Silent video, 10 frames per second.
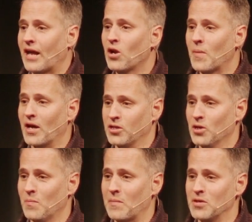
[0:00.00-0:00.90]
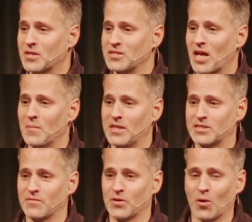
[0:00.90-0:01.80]
I don't know about you, maybe you can tell me
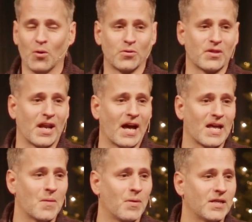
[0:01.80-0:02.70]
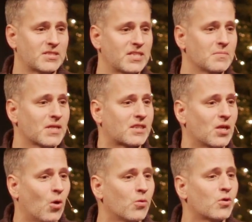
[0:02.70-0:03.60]
this if you're older than I am, but it seems like
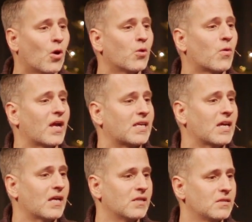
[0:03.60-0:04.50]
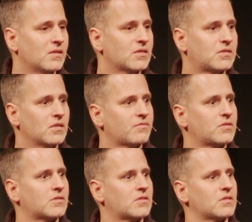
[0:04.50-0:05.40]
the older and older I get, stuff
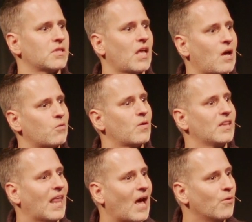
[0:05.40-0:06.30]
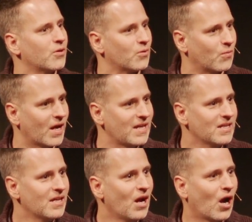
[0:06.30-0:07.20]
just gets louder and louder,
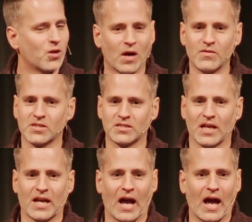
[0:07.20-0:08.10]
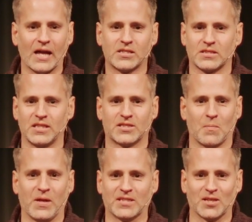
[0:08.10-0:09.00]
right? Are you ever just like, I just need
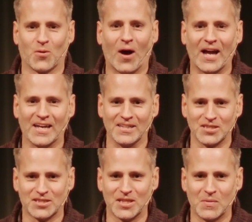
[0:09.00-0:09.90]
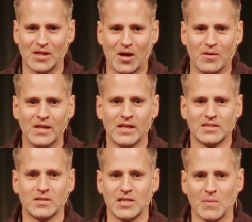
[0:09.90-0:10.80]
some peace and quiet, just leave me alone?
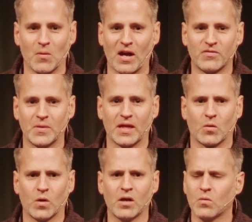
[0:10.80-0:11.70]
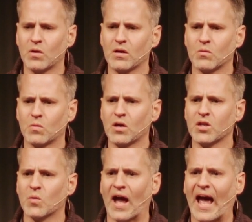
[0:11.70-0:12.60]
Sometimes my wife will be like, where are
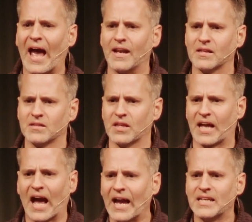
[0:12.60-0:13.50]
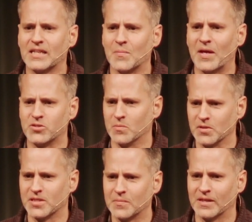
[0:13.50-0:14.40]
you at? And you're like hiding in the bedroom
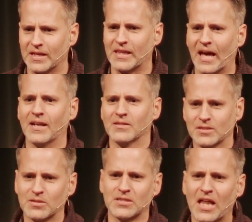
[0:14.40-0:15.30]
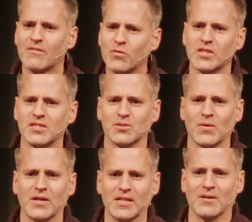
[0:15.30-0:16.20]
or something like that. I was like, well, there's a lot of voices
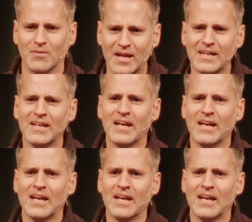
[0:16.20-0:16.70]
around here, right?